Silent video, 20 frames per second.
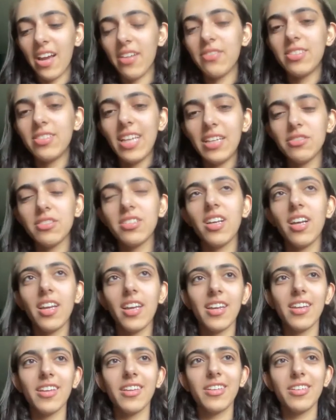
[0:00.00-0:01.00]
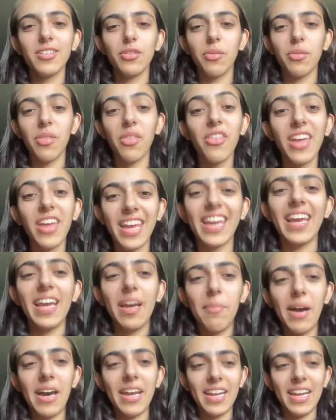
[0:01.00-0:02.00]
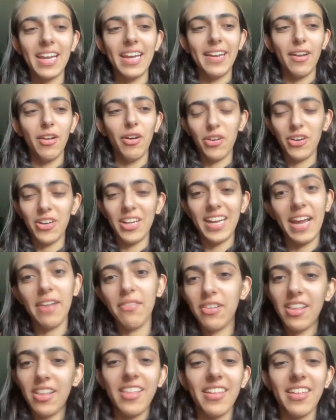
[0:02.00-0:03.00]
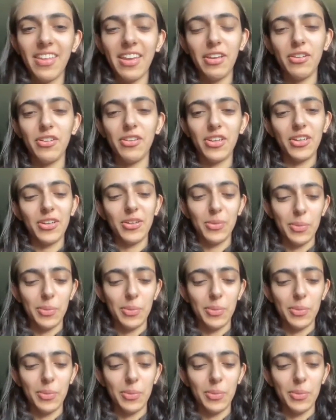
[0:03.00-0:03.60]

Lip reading: It sounds like you're thinking about it a lot in everything that you do,